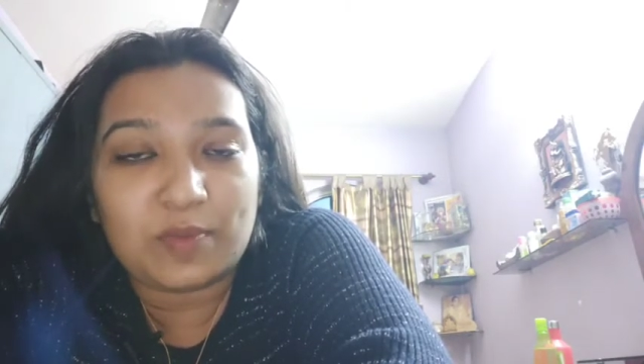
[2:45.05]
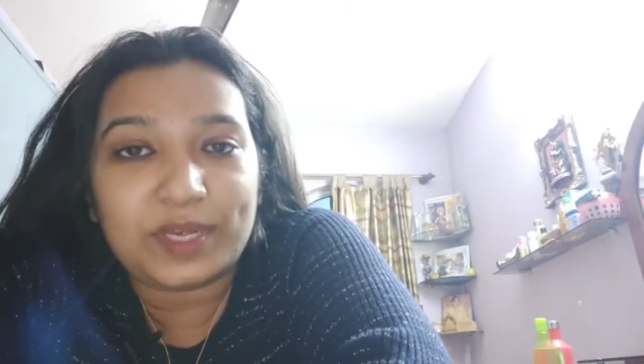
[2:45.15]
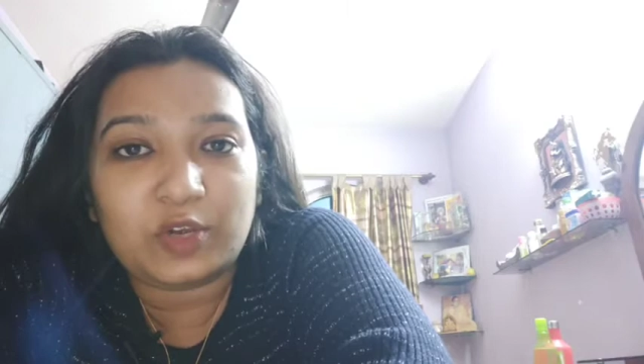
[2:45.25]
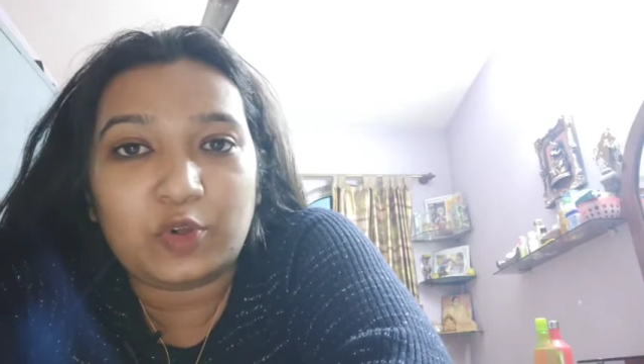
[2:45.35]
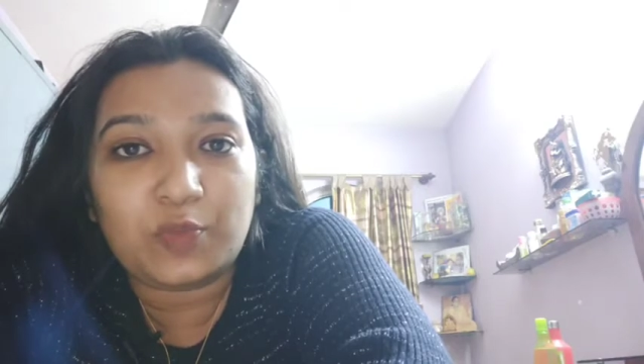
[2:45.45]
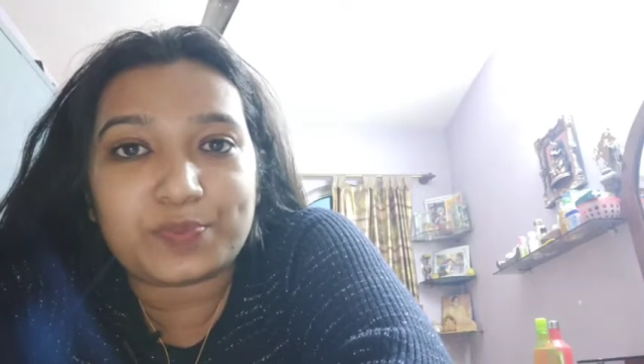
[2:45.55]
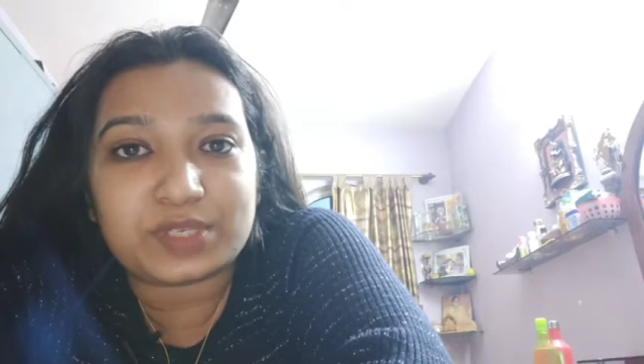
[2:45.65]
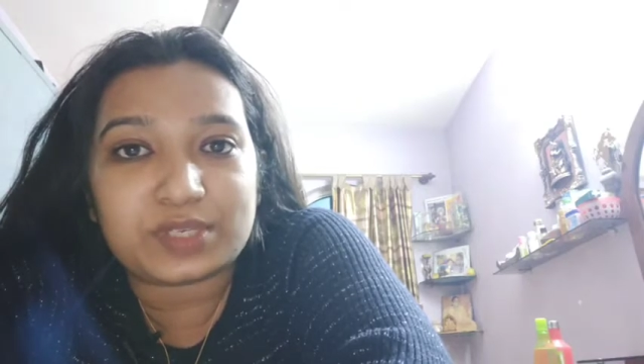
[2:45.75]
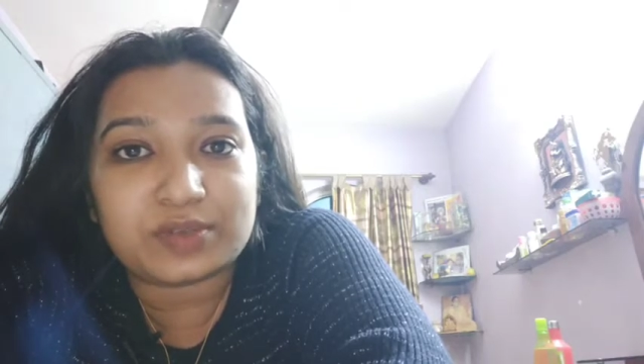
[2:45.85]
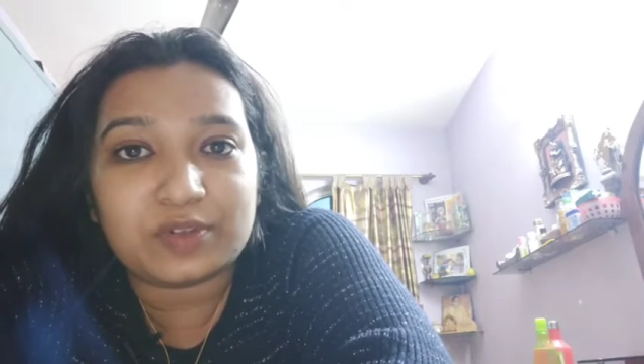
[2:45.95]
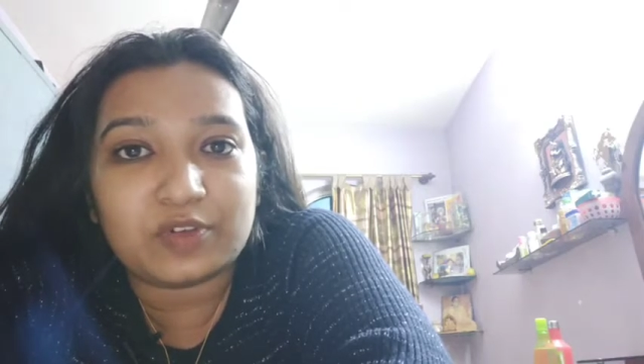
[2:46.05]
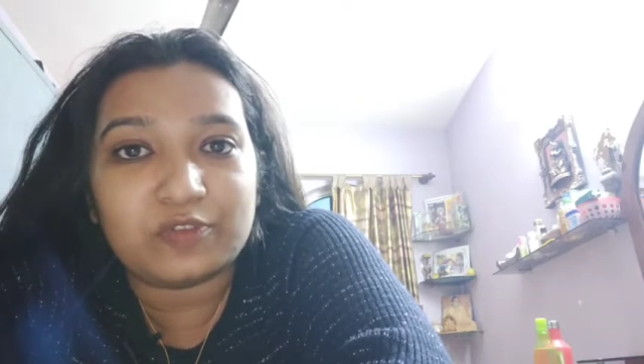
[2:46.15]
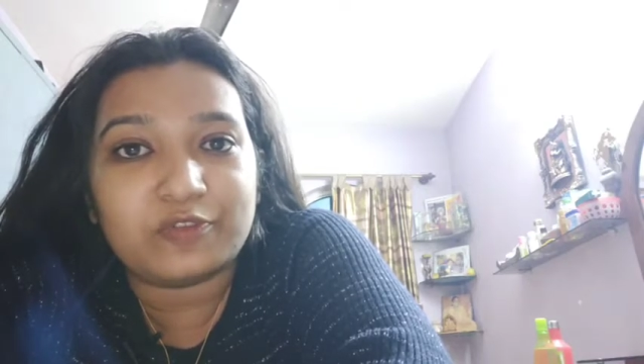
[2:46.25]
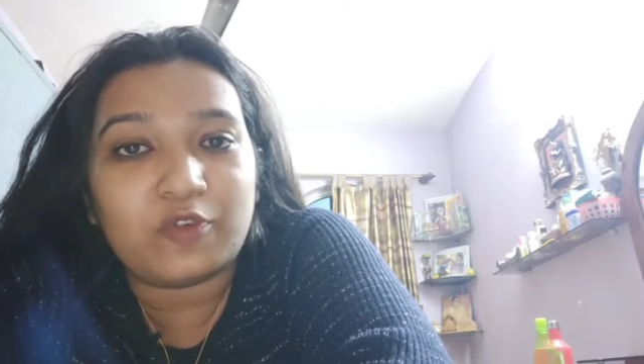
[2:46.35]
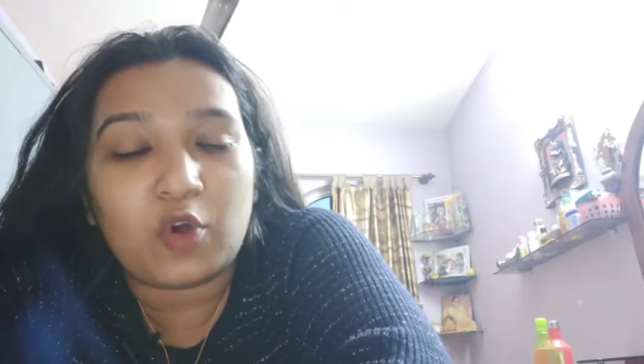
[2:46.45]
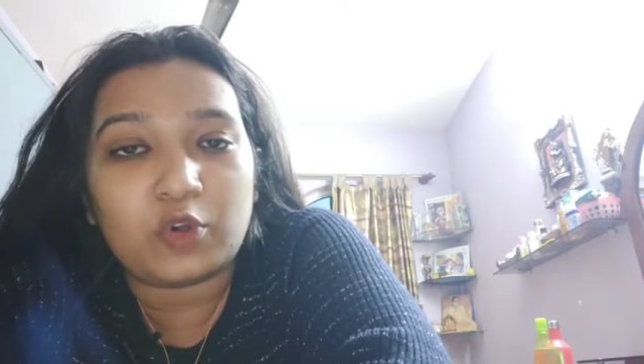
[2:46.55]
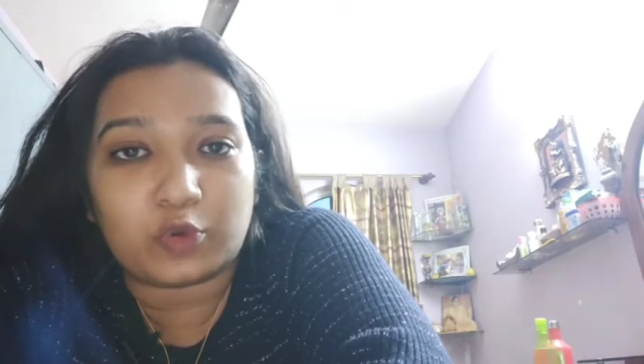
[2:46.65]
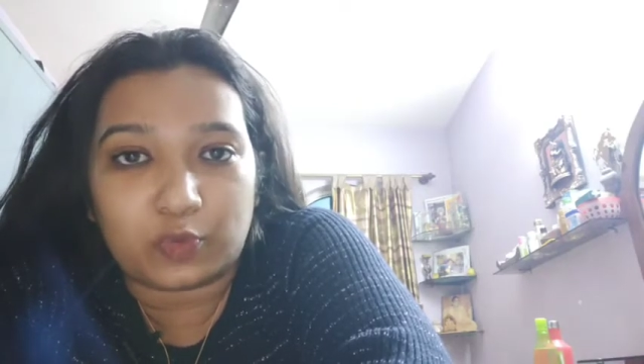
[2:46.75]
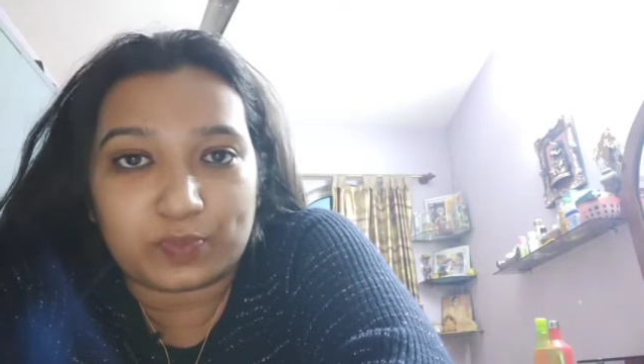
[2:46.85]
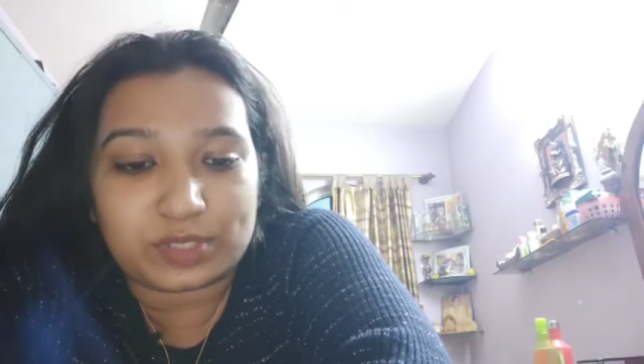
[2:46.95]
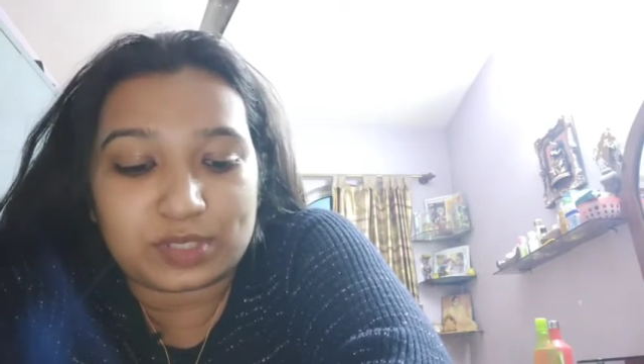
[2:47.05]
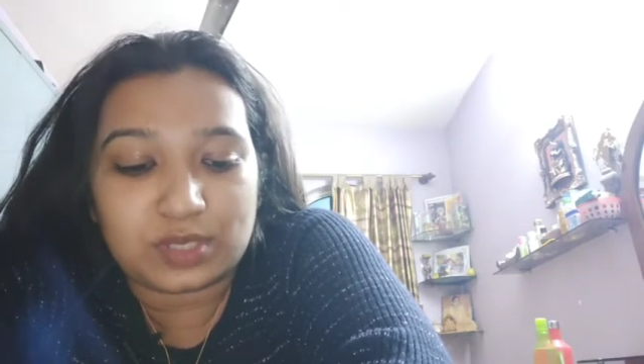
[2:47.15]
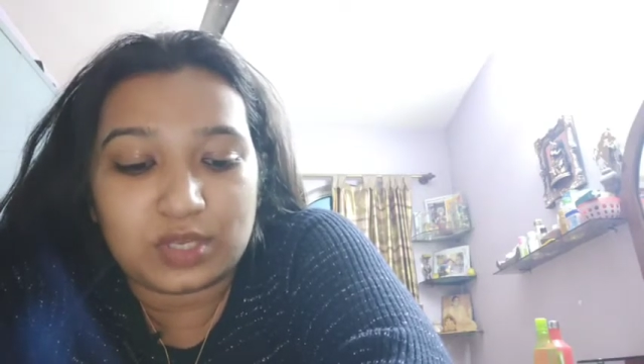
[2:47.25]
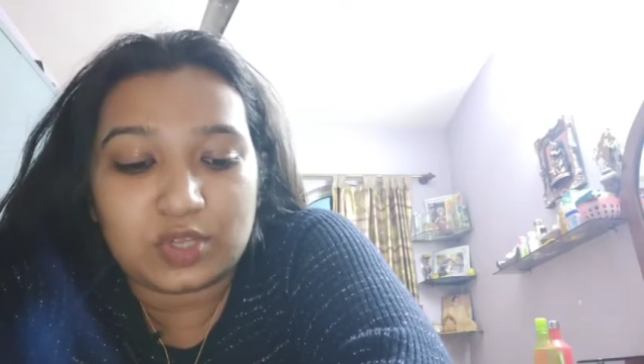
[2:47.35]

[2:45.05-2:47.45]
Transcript: How many groups? 4 groups.